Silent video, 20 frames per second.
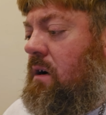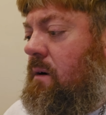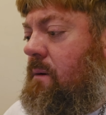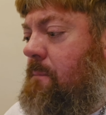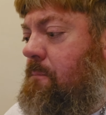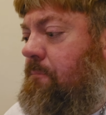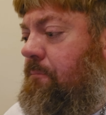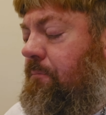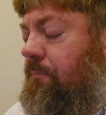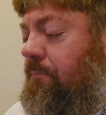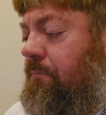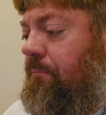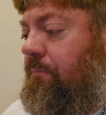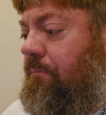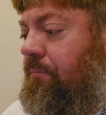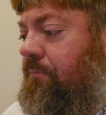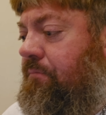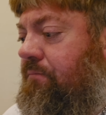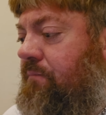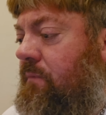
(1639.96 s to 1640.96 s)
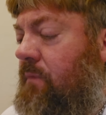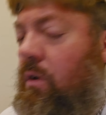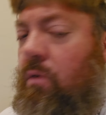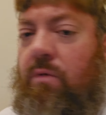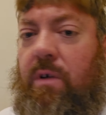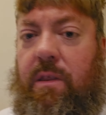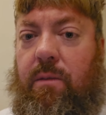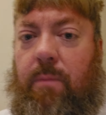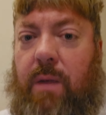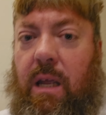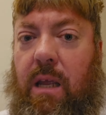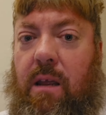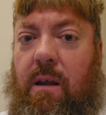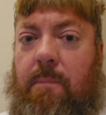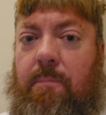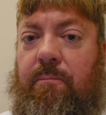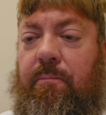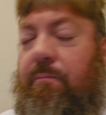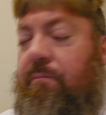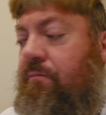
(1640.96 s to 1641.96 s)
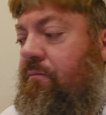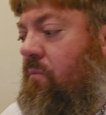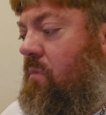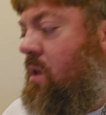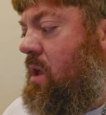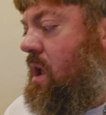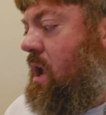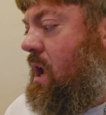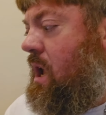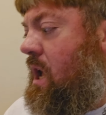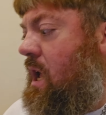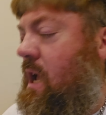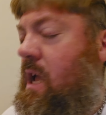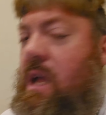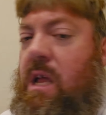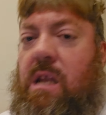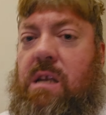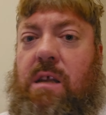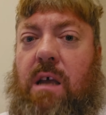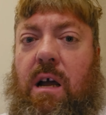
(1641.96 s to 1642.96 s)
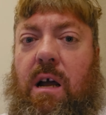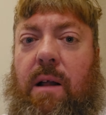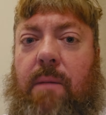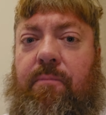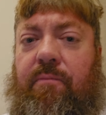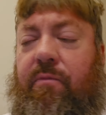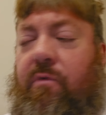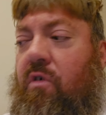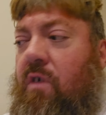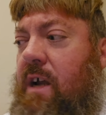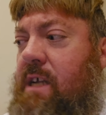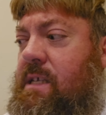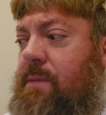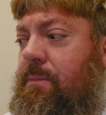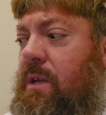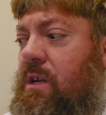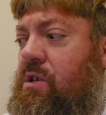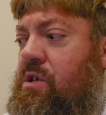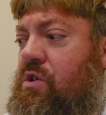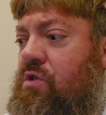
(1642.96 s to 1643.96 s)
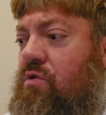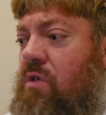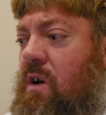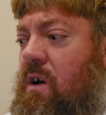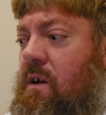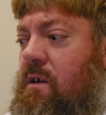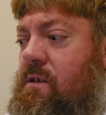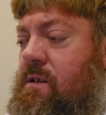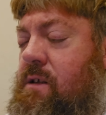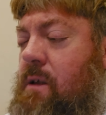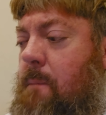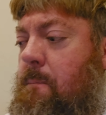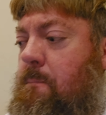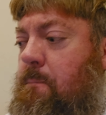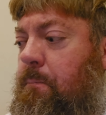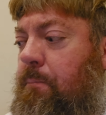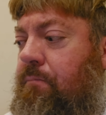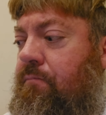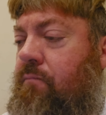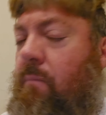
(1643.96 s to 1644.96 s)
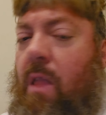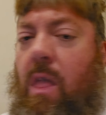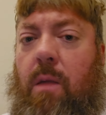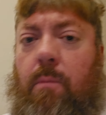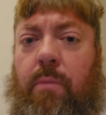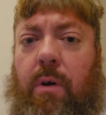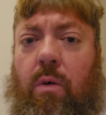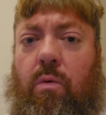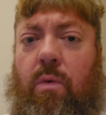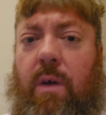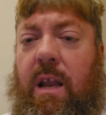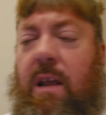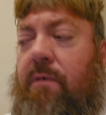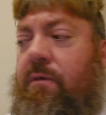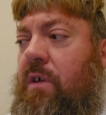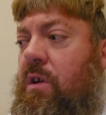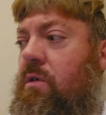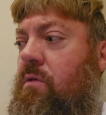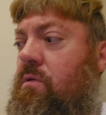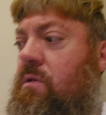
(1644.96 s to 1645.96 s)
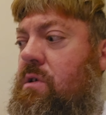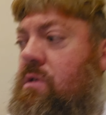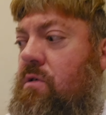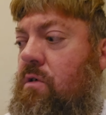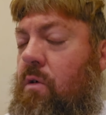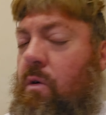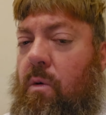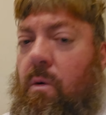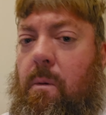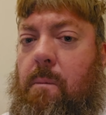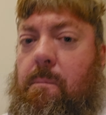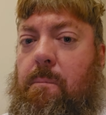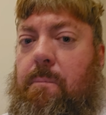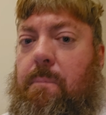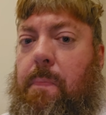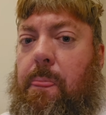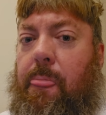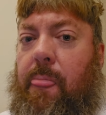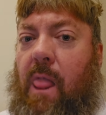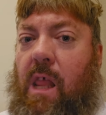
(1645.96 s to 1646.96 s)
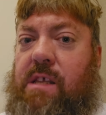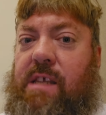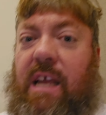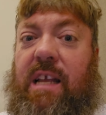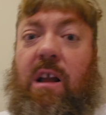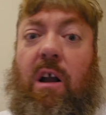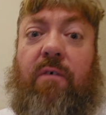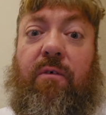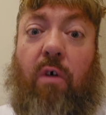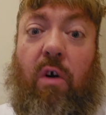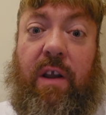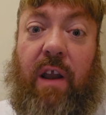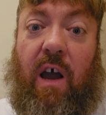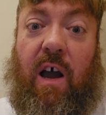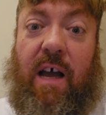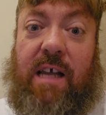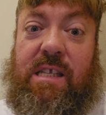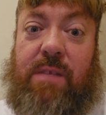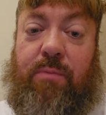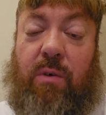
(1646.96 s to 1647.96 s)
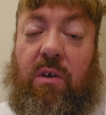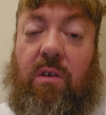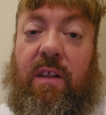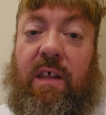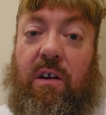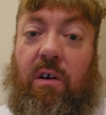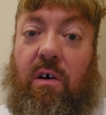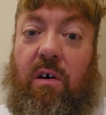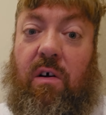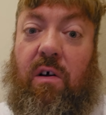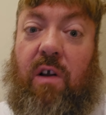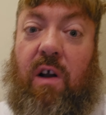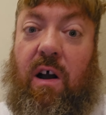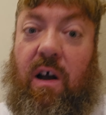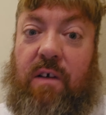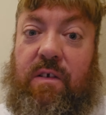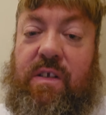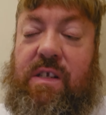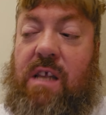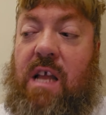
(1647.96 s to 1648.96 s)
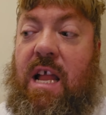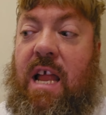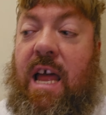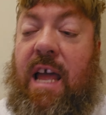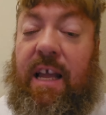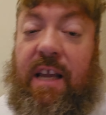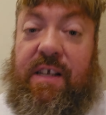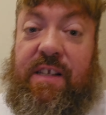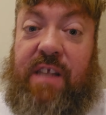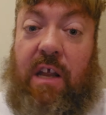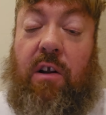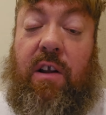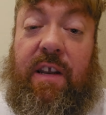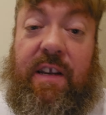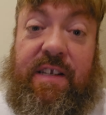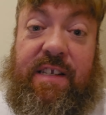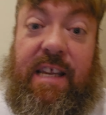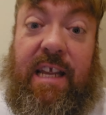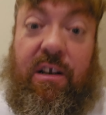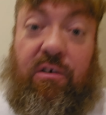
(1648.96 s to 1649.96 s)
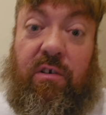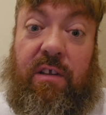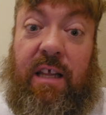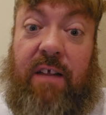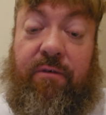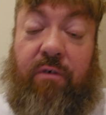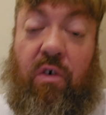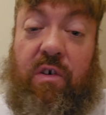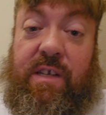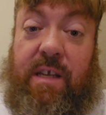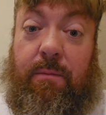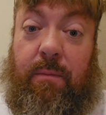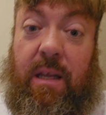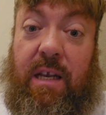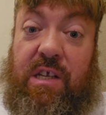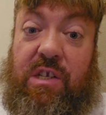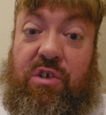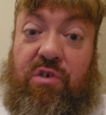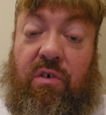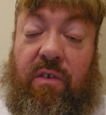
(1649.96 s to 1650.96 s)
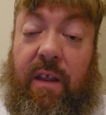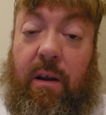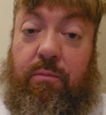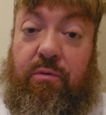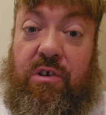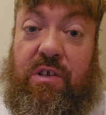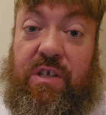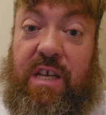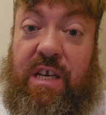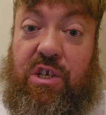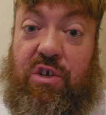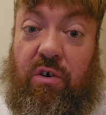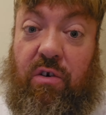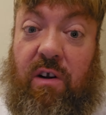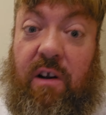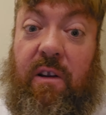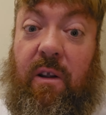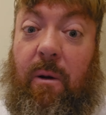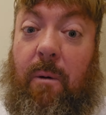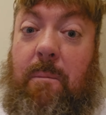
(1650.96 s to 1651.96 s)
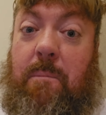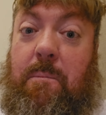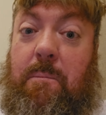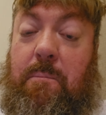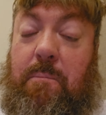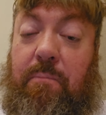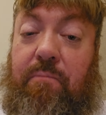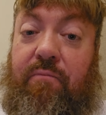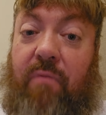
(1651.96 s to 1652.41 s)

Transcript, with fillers: um, with me. And I'm grasping at straws. But whatever you do, it's like avoid a hospital at all costs because they're going to secretly force administer their procedure on you,